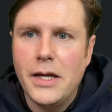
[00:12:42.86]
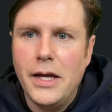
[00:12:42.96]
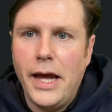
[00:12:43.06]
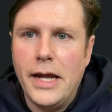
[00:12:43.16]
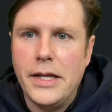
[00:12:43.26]

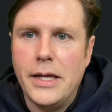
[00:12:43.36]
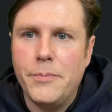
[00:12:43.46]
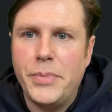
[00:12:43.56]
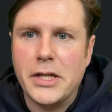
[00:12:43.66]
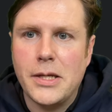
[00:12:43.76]
and then
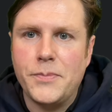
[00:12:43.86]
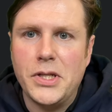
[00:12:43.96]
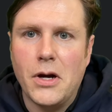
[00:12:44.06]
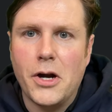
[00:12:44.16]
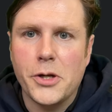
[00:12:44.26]
picked up the
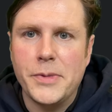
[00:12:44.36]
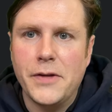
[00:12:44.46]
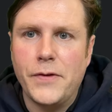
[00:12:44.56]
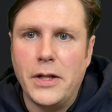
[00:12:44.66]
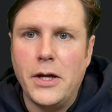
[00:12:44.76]
argument
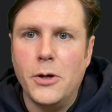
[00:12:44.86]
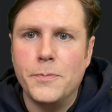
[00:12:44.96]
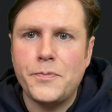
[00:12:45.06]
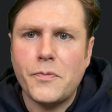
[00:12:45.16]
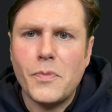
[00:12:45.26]
of hello.
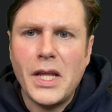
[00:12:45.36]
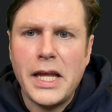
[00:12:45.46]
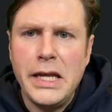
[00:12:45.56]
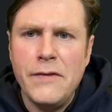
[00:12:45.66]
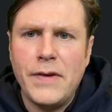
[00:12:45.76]

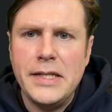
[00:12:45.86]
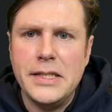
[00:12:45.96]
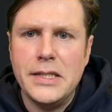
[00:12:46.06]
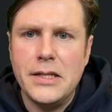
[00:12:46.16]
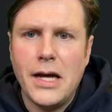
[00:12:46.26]
If I
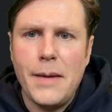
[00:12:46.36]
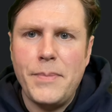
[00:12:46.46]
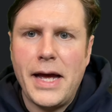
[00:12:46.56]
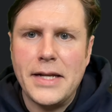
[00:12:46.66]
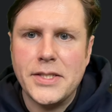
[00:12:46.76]
did not
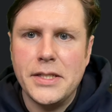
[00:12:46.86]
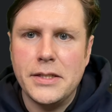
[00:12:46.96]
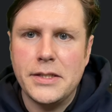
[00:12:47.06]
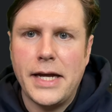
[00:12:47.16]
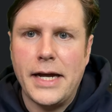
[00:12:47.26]
pass in the
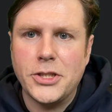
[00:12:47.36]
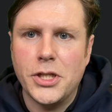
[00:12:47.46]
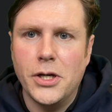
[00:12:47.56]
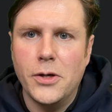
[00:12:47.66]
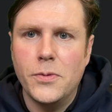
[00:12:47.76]

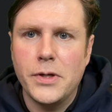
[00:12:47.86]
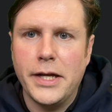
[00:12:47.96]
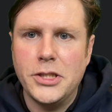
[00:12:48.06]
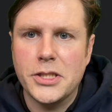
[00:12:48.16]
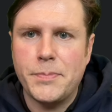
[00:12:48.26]
-O
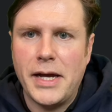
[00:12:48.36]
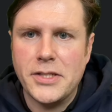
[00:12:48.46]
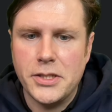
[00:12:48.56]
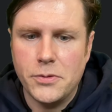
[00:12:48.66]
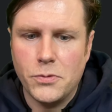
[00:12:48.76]
and just
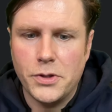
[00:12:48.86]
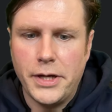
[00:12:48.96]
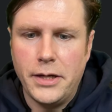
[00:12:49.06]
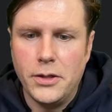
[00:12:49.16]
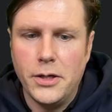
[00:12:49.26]
pass in the word
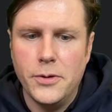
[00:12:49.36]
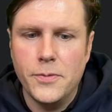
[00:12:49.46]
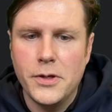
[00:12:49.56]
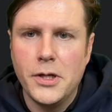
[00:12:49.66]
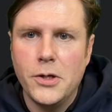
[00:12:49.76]
hello,
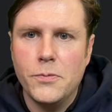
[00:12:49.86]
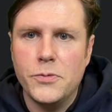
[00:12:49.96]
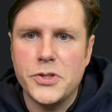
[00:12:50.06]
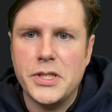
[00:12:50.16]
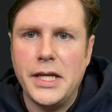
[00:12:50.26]

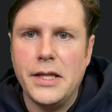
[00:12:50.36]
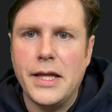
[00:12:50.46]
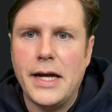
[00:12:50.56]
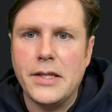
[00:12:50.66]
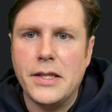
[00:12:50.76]
we'll see
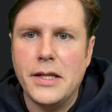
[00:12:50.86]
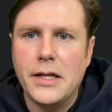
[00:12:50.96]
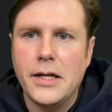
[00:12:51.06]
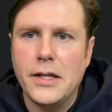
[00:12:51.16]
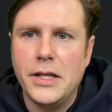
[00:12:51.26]
that
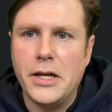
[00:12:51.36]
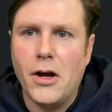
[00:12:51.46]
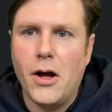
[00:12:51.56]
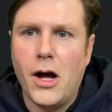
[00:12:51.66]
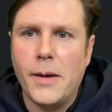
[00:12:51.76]
the
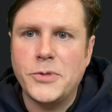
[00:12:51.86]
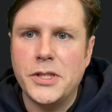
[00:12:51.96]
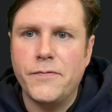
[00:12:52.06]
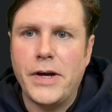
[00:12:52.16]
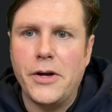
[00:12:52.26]

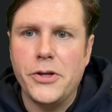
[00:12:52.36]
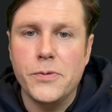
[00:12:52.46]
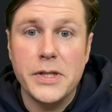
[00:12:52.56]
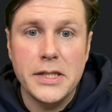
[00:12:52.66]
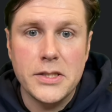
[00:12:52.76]
option value
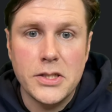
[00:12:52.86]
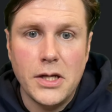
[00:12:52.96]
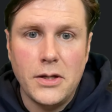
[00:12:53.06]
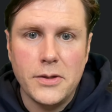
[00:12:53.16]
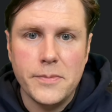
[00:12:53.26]
is
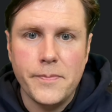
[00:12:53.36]
null.